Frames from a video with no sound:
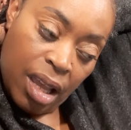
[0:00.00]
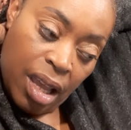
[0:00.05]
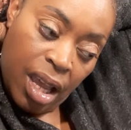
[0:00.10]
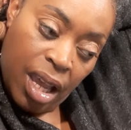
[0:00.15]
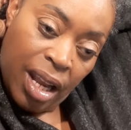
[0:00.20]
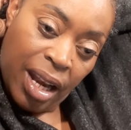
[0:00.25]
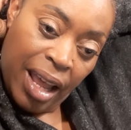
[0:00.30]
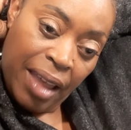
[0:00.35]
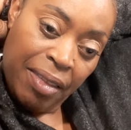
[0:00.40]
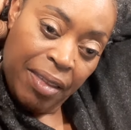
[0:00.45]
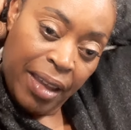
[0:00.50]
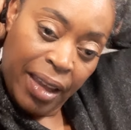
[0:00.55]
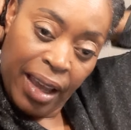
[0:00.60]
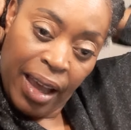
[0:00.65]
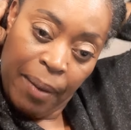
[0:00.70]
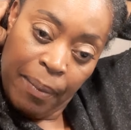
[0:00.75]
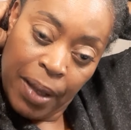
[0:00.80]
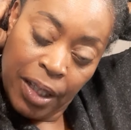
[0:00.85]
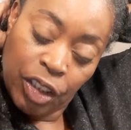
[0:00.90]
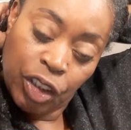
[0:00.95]
And I think
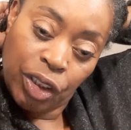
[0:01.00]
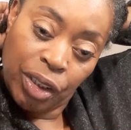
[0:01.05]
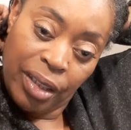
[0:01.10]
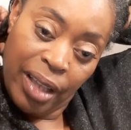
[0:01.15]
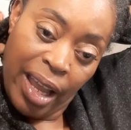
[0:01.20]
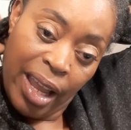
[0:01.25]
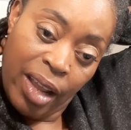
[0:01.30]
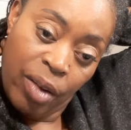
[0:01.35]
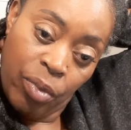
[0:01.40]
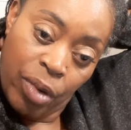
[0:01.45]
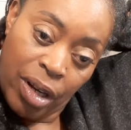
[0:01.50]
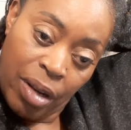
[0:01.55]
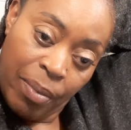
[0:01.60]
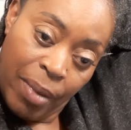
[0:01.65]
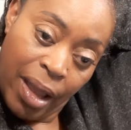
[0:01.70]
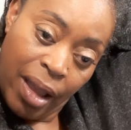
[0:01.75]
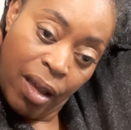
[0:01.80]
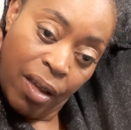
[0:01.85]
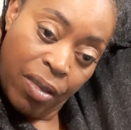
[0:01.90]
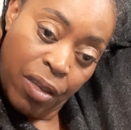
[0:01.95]
I mentioned that in one of
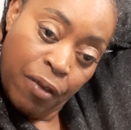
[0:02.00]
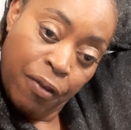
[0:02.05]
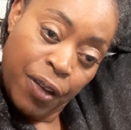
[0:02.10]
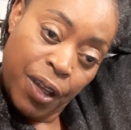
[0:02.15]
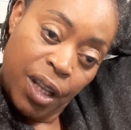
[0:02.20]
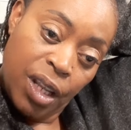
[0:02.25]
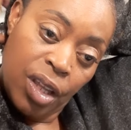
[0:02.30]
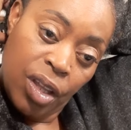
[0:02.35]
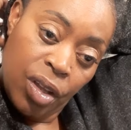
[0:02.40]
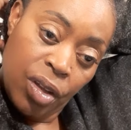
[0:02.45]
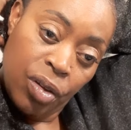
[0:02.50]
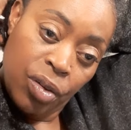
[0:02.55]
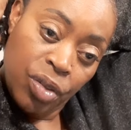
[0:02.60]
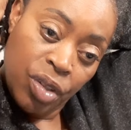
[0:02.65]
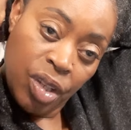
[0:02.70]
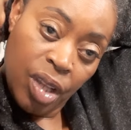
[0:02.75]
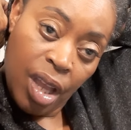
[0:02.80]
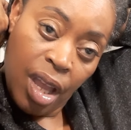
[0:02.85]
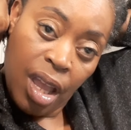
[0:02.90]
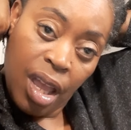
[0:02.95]
my other
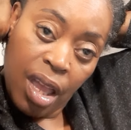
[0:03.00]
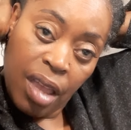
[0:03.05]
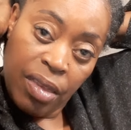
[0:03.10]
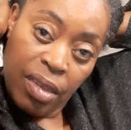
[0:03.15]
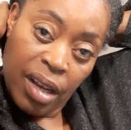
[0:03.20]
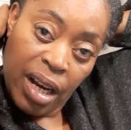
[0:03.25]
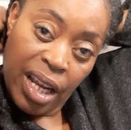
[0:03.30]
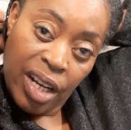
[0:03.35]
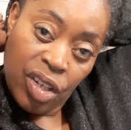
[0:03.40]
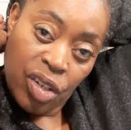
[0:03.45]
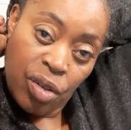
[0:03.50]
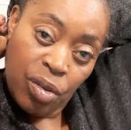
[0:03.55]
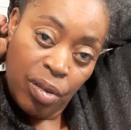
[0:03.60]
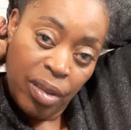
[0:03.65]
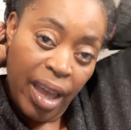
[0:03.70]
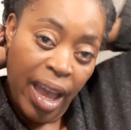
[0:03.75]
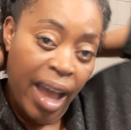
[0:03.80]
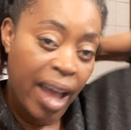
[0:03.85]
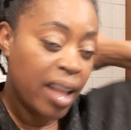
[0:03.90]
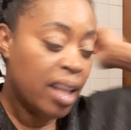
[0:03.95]
videos that I do
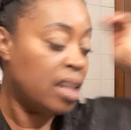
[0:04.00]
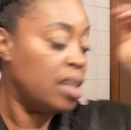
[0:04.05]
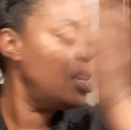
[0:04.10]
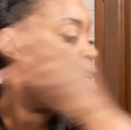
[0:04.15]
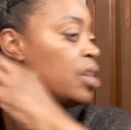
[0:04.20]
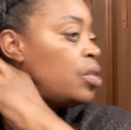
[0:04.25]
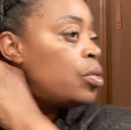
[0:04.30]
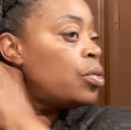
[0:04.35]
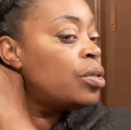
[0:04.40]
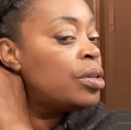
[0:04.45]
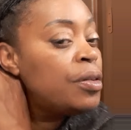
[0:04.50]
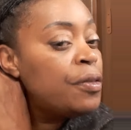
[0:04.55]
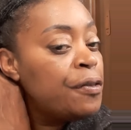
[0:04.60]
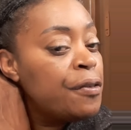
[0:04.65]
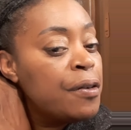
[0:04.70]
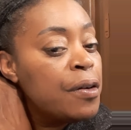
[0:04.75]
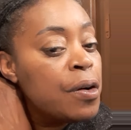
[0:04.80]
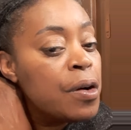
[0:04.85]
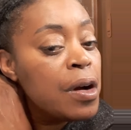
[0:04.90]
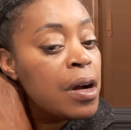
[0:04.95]
that in order
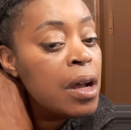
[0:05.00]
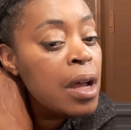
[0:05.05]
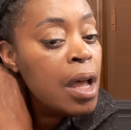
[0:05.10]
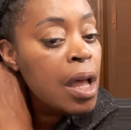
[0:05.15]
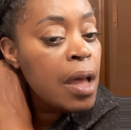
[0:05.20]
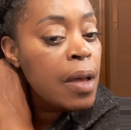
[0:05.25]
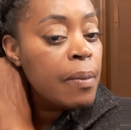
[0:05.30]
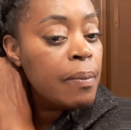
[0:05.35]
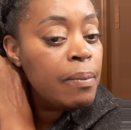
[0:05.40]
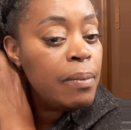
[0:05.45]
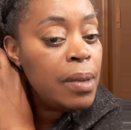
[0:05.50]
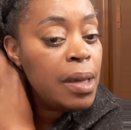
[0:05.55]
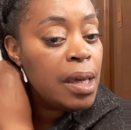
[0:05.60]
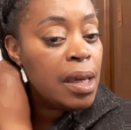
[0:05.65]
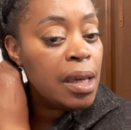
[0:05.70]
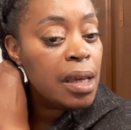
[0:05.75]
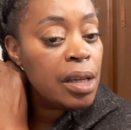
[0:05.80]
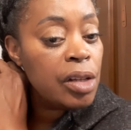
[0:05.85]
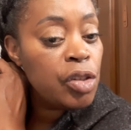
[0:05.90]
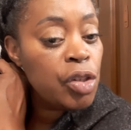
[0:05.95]
for
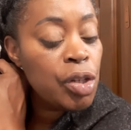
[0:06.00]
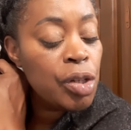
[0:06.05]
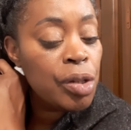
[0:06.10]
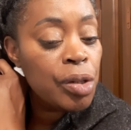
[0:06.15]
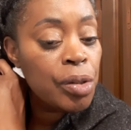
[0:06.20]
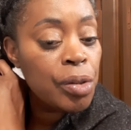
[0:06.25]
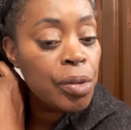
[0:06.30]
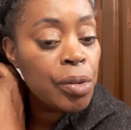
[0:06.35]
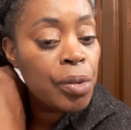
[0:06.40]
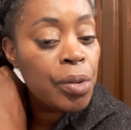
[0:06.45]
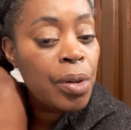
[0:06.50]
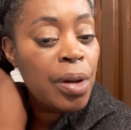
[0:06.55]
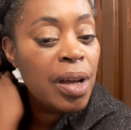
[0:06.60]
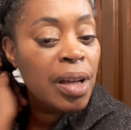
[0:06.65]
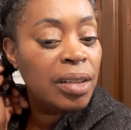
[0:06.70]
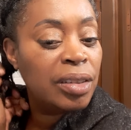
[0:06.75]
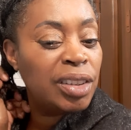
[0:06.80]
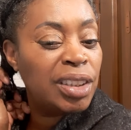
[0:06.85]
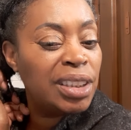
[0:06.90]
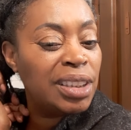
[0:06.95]
me to
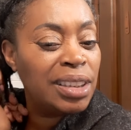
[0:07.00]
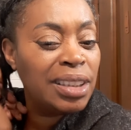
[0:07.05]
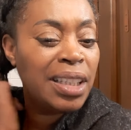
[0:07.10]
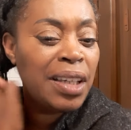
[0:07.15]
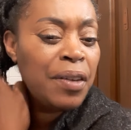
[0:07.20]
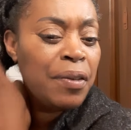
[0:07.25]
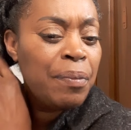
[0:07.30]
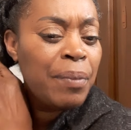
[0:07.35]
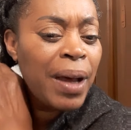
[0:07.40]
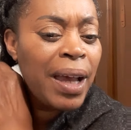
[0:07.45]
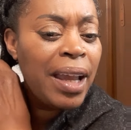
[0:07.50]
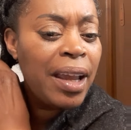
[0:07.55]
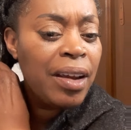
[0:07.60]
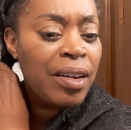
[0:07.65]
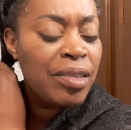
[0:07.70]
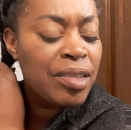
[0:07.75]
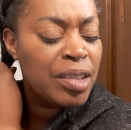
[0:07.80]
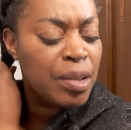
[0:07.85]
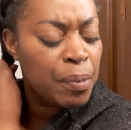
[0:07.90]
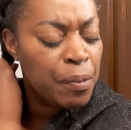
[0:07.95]
just give my
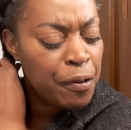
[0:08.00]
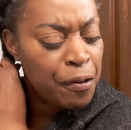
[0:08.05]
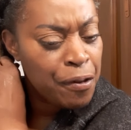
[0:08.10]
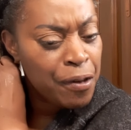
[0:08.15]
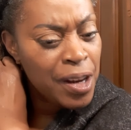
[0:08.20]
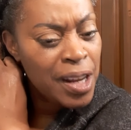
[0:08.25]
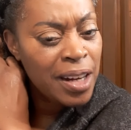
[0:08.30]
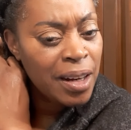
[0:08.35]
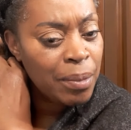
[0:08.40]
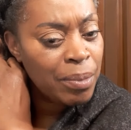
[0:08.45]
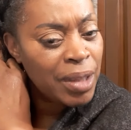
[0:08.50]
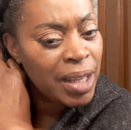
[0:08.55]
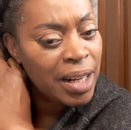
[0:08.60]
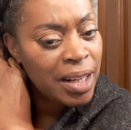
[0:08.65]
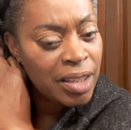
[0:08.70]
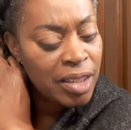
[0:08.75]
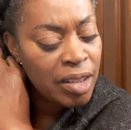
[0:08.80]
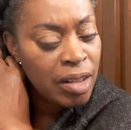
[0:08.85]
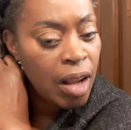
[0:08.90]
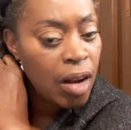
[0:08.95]
hair some freedom that
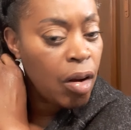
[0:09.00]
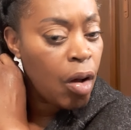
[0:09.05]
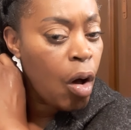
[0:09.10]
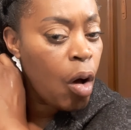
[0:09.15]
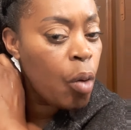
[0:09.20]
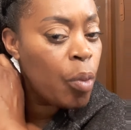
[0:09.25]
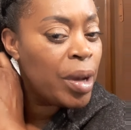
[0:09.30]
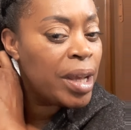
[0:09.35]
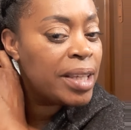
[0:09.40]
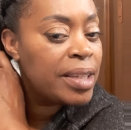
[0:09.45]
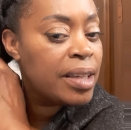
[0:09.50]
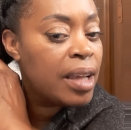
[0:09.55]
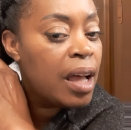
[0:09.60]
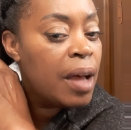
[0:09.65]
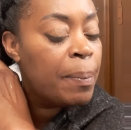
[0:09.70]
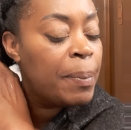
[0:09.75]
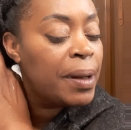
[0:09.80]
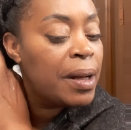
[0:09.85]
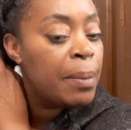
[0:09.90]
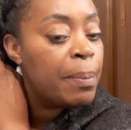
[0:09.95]
it's not always
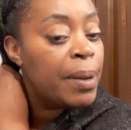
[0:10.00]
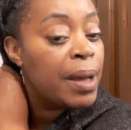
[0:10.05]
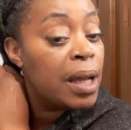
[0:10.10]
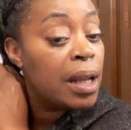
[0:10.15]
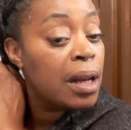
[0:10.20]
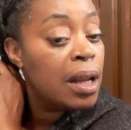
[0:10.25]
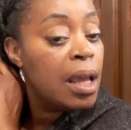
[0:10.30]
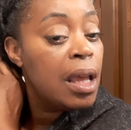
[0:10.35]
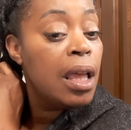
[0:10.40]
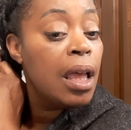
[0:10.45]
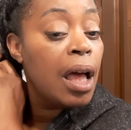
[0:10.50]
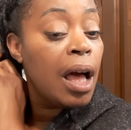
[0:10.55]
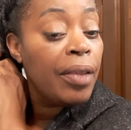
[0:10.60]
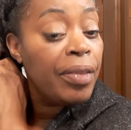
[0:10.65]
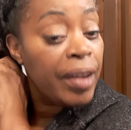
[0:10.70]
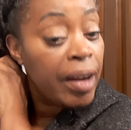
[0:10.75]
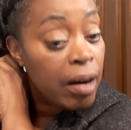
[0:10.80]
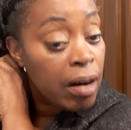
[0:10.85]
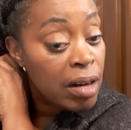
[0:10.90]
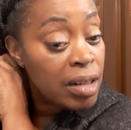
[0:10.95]
up in a bun.
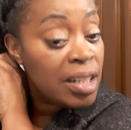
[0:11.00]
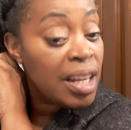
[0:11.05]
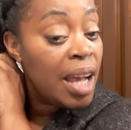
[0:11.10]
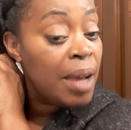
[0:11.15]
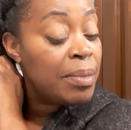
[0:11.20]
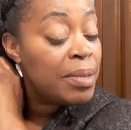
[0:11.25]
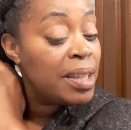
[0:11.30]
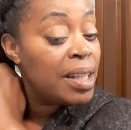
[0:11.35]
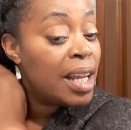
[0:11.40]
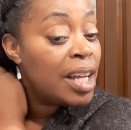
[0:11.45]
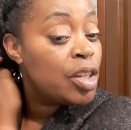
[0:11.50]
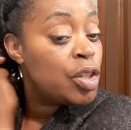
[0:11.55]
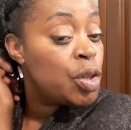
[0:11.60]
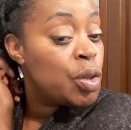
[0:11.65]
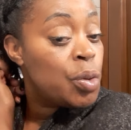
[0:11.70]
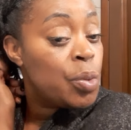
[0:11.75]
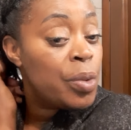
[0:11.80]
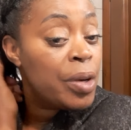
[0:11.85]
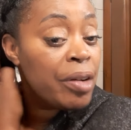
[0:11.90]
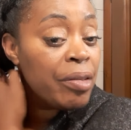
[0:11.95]
There are times that I
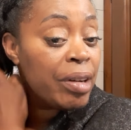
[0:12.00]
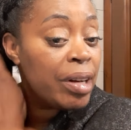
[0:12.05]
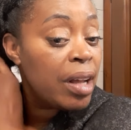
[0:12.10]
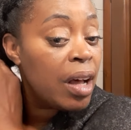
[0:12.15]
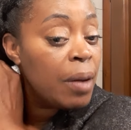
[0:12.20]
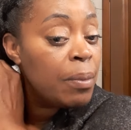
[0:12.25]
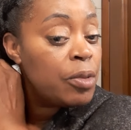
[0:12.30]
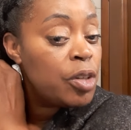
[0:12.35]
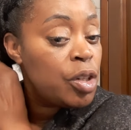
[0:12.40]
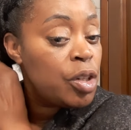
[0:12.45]
do wear it up